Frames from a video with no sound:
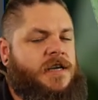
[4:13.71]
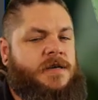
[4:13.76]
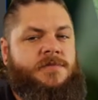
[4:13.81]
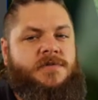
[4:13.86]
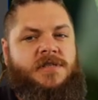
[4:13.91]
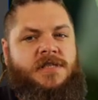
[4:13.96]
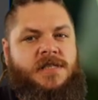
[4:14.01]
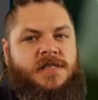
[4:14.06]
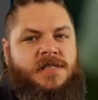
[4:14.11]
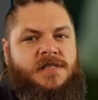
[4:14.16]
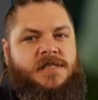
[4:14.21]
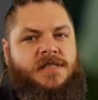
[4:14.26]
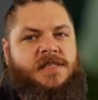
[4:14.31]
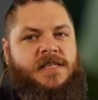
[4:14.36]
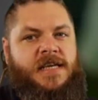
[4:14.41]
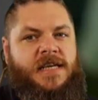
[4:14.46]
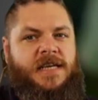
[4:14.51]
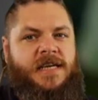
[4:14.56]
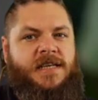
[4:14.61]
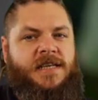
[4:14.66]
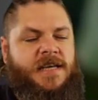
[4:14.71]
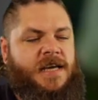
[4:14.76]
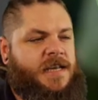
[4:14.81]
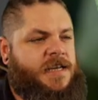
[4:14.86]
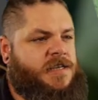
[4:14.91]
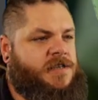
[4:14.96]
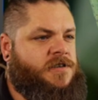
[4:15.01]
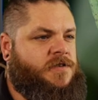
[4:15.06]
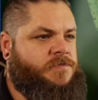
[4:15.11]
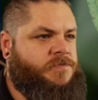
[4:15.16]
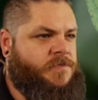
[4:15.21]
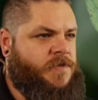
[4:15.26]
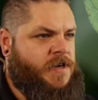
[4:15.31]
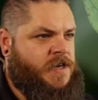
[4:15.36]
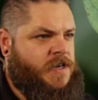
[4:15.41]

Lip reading: images in Helicon.